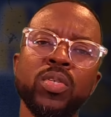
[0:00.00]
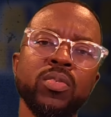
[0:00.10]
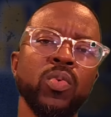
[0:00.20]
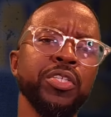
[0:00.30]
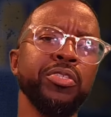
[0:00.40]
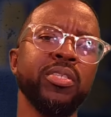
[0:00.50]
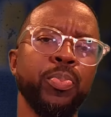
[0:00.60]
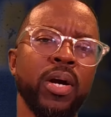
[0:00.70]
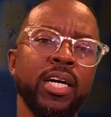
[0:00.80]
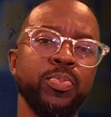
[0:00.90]
were you
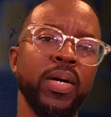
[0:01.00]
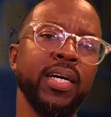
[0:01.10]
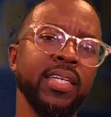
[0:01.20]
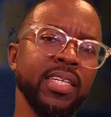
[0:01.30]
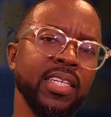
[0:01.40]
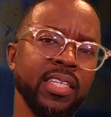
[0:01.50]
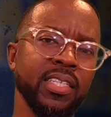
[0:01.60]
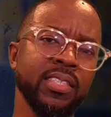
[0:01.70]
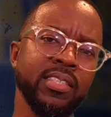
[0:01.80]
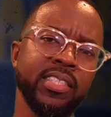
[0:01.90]
surprised by
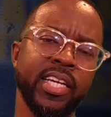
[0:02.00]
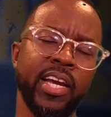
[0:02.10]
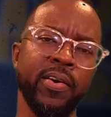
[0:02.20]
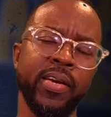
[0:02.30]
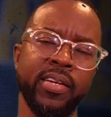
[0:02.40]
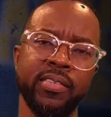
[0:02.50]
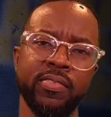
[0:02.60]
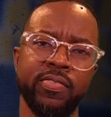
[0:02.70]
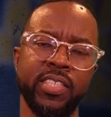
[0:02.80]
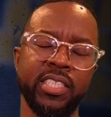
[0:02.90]
Sha'Carri
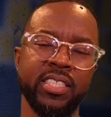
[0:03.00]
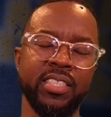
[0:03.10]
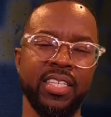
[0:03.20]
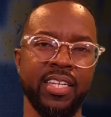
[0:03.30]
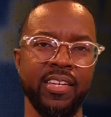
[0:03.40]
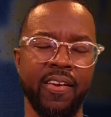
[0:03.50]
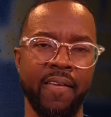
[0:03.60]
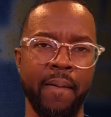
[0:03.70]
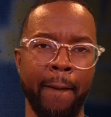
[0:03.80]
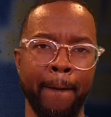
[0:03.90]
finishing second?
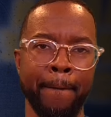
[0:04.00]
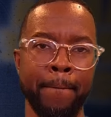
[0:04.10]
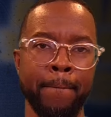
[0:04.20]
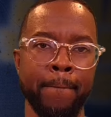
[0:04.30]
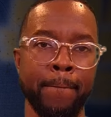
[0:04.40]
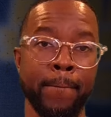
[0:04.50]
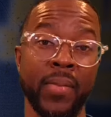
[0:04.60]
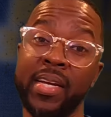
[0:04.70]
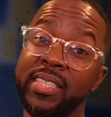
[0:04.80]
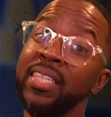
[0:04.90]
Because